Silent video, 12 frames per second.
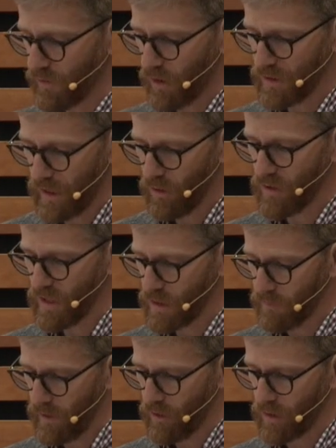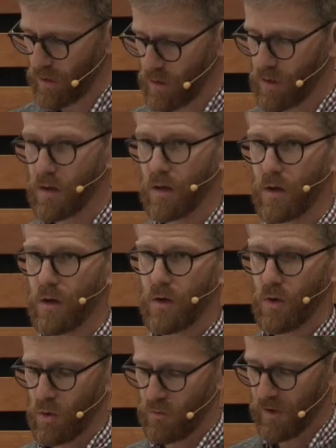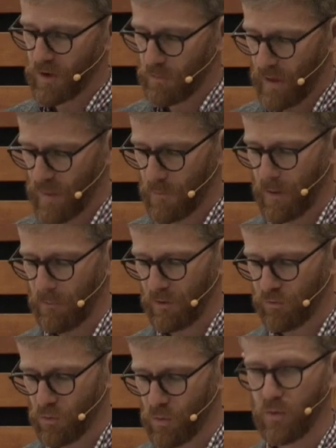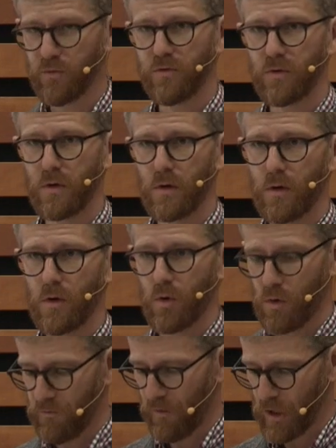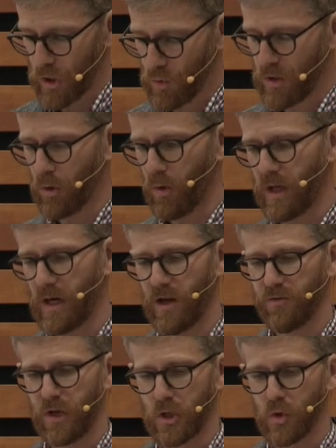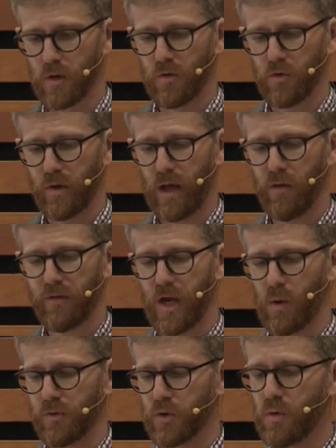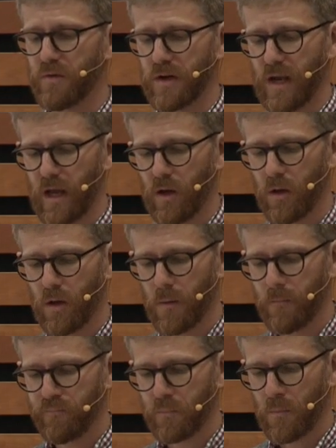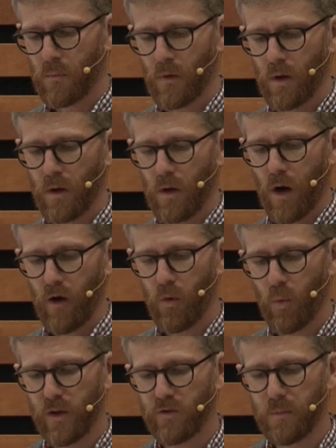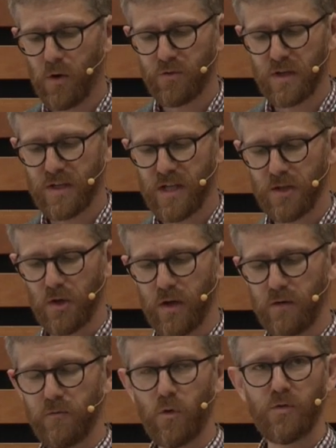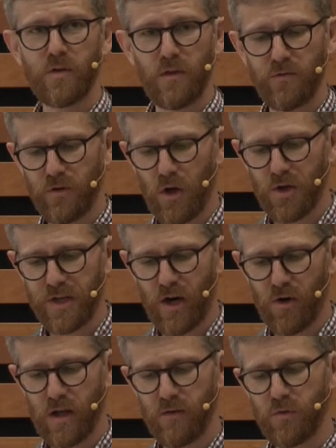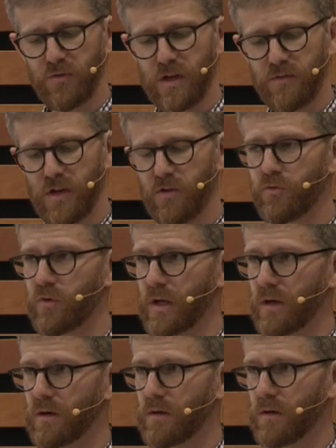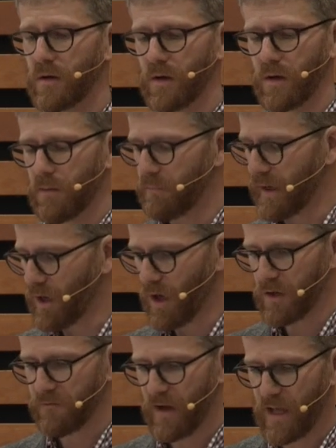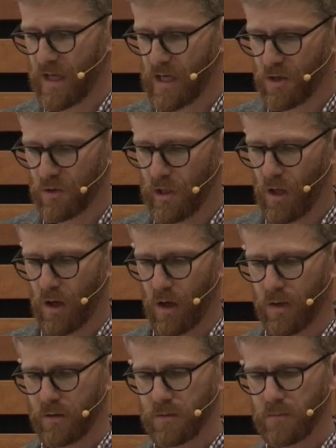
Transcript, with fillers: solidarity in America, who've undermined the public schools, who fought union organizing and universal health care with tooth and nail, are the ones most intent on enforcing the solidarity of received history by codifying it into law.